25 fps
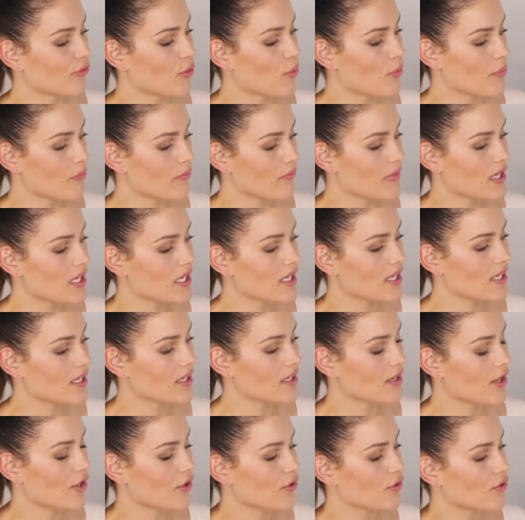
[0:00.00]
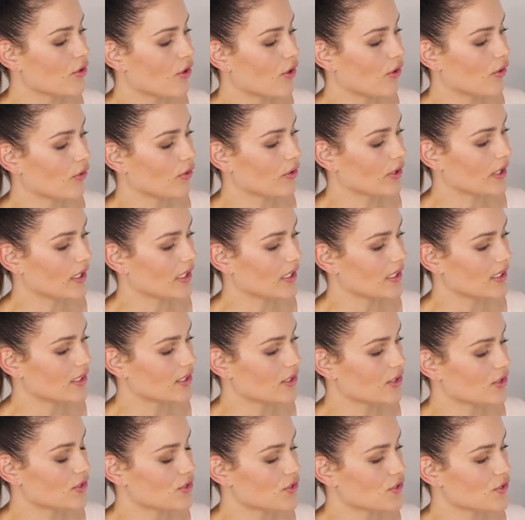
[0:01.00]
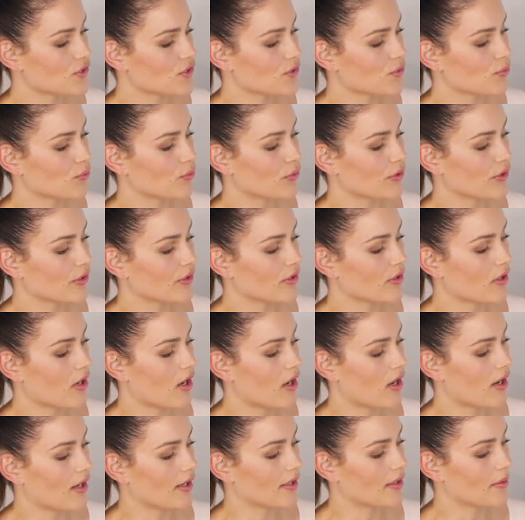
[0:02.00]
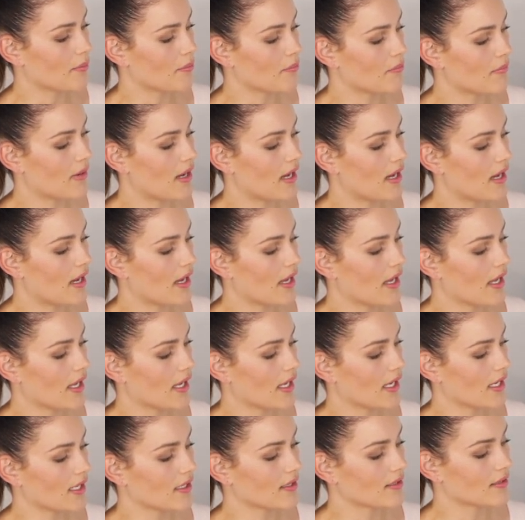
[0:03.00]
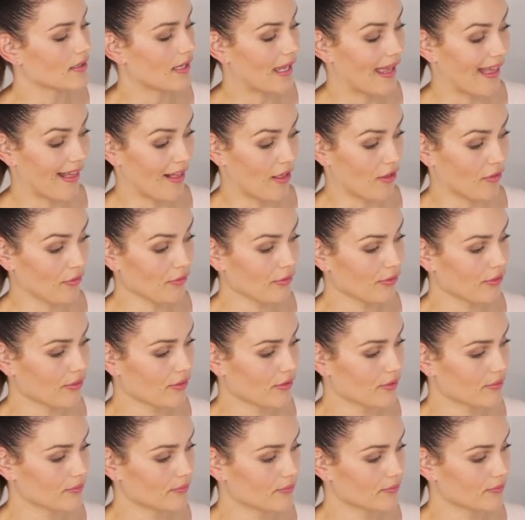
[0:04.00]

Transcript: for me, a goal is to work on my health.